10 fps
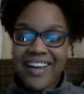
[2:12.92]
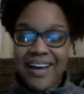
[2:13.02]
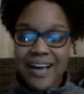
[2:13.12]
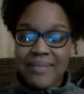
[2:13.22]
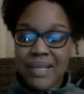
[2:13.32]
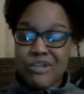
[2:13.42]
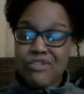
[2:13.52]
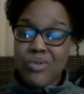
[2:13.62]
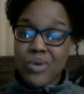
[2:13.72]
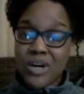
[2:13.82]
They were
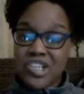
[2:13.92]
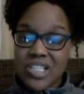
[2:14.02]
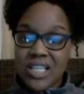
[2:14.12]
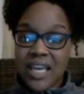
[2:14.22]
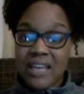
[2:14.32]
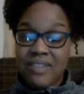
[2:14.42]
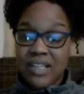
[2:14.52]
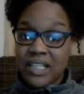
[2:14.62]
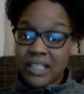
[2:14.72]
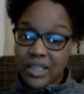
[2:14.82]
forged and
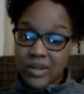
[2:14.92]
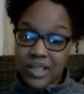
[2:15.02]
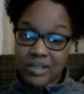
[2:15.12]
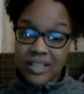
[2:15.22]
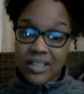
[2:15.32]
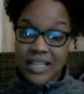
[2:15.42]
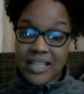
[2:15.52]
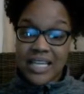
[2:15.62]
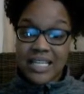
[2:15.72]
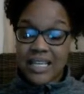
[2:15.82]
very illegal. The only thing
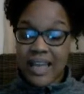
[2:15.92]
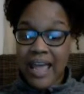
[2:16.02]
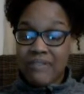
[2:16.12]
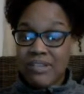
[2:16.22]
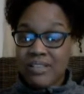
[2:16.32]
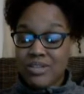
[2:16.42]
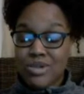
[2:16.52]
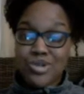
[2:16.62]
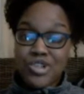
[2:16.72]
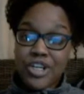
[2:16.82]
that he did have was a
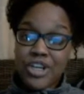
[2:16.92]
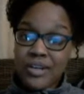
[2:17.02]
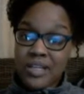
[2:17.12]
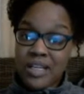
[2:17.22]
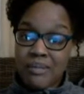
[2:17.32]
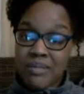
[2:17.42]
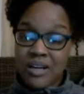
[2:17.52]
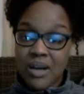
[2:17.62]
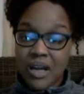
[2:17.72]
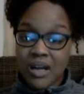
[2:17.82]
social security number.